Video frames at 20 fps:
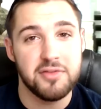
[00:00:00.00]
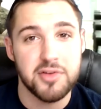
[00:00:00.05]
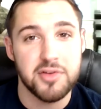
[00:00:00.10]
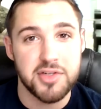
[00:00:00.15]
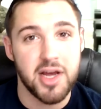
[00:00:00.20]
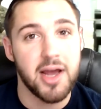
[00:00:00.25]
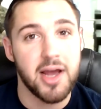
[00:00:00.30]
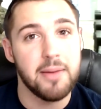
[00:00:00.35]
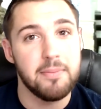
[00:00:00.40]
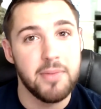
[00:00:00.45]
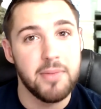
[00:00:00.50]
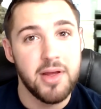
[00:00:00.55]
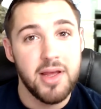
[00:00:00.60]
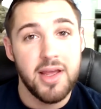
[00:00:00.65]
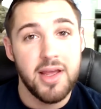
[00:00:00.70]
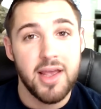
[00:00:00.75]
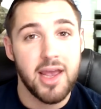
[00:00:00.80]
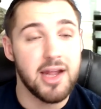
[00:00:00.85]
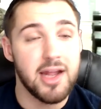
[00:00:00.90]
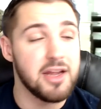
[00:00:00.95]
your time.
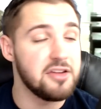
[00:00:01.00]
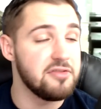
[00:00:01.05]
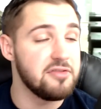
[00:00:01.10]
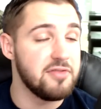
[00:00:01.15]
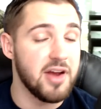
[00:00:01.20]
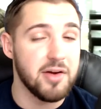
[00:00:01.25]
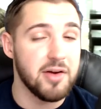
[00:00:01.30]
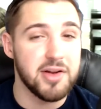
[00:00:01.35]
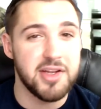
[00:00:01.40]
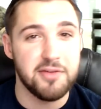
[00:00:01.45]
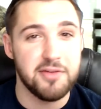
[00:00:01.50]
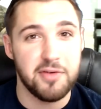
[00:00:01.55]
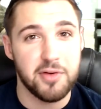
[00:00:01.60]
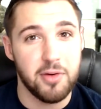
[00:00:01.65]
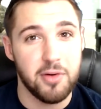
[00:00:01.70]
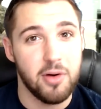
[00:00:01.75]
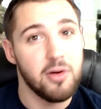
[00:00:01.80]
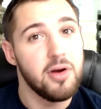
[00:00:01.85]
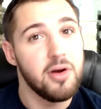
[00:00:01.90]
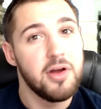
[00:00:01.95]
And it's very
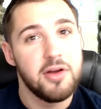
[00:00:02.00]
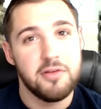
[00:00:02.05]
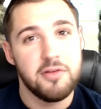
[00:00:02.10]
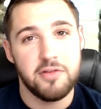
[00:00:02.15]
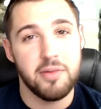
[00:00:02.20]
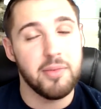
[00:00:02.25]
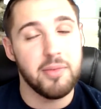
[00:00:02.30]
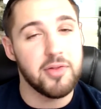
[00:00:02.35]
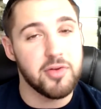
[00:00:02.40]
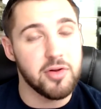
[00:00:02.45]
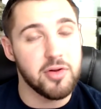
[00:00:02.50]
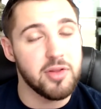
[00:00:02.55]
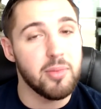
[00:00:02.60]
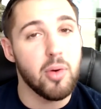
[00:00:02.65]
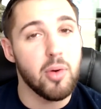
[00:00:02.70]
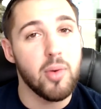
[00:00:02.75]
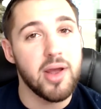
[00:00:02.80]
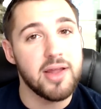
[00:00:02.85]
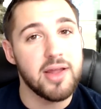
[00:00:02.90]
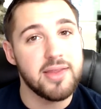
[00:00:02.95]
difficult for them to turn them
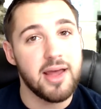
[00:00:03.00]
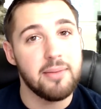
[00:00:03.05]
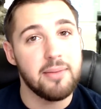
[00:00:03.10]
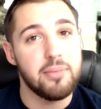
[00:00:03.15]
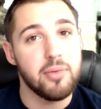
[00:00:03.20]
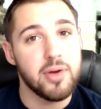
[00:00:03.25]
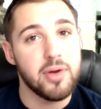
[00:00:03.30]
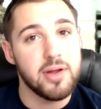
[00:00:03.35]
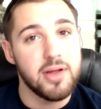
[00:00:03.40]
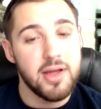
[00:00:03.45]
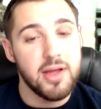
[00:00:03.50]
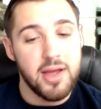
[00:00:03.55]
away at that point.